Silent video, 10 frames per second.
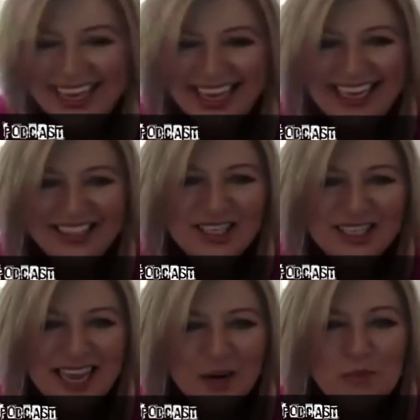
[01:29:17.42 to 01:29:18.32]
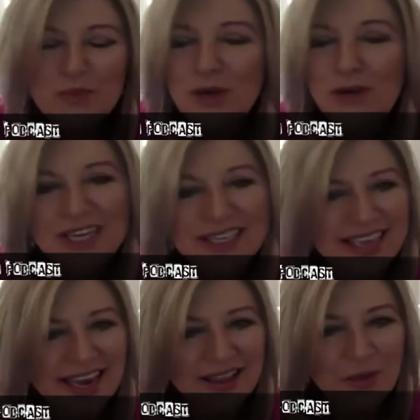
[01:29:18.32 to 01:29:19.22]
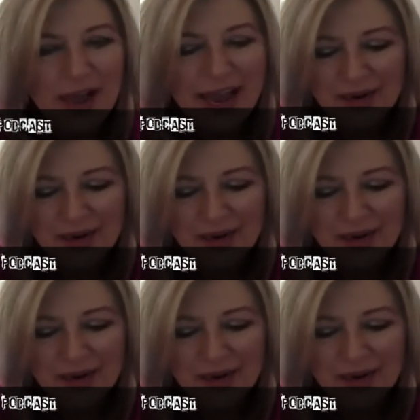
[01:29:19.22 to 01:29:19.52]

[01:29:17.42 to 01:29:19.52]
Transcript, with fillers: he just kind of moved us out of the way.